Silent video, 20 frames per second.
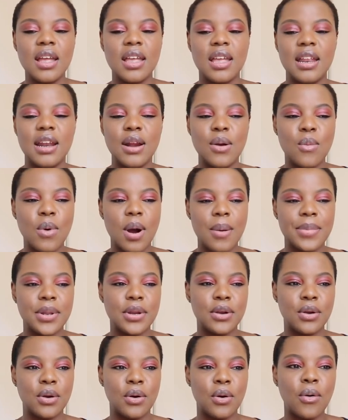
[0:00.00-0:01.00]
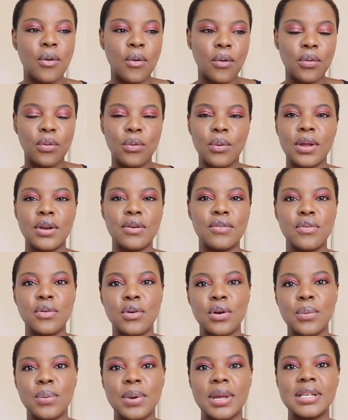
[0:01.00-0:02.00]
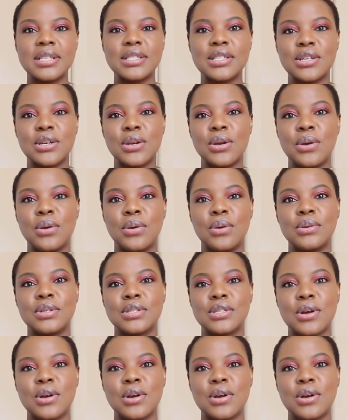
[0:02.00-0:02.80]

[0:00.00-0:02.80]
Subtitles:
he didn't want me to go all the way to 40 weeks too,